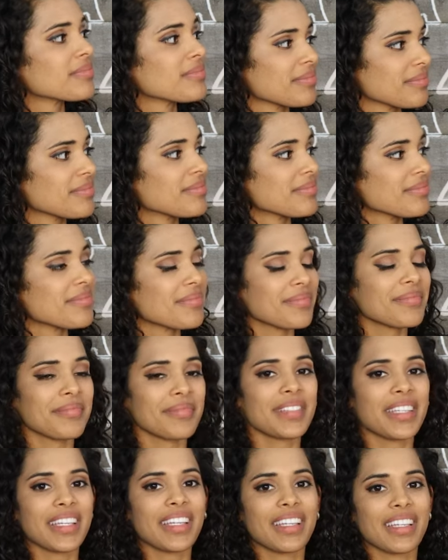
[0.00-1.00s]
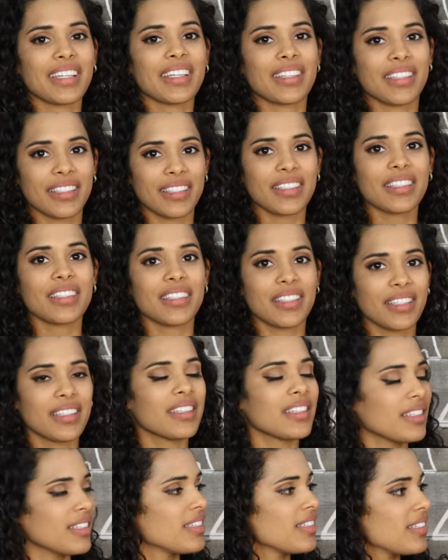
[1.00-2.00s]

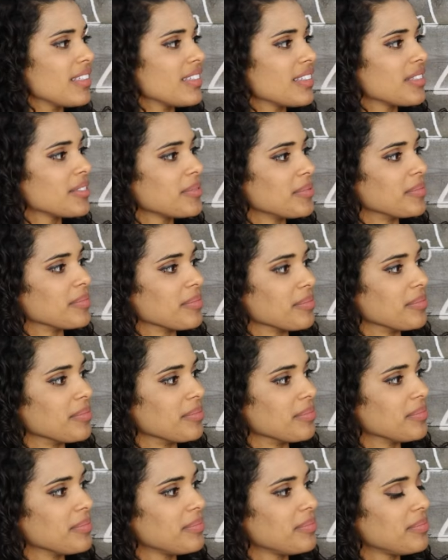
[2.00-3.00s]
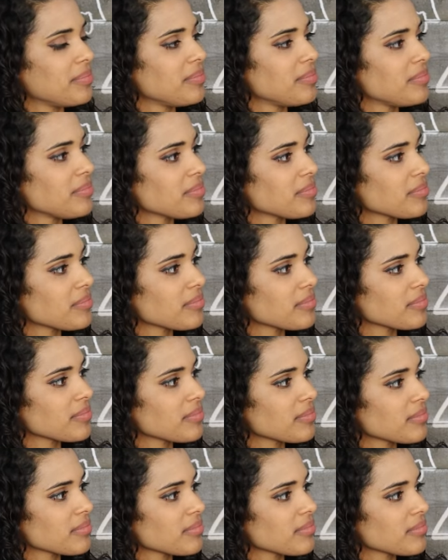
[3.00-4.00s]

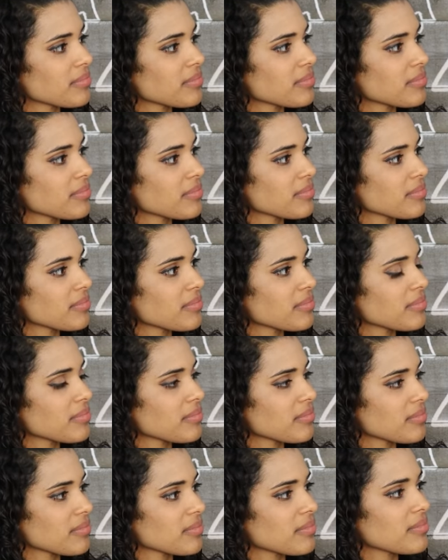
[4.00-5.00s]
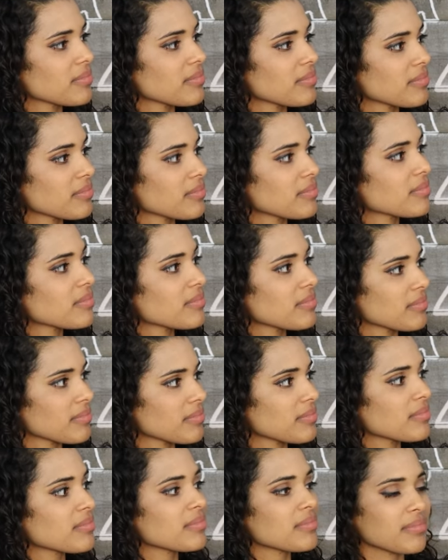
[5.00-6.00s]

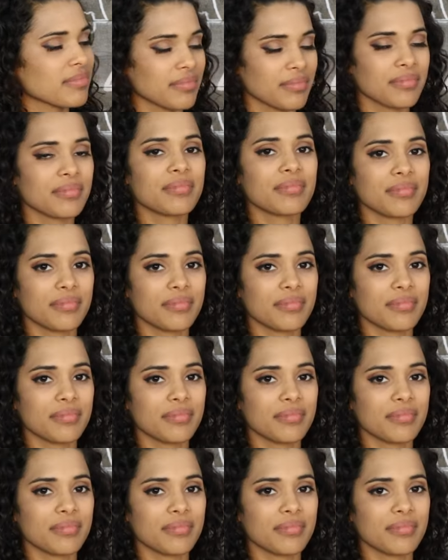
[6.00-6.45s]
[no speech]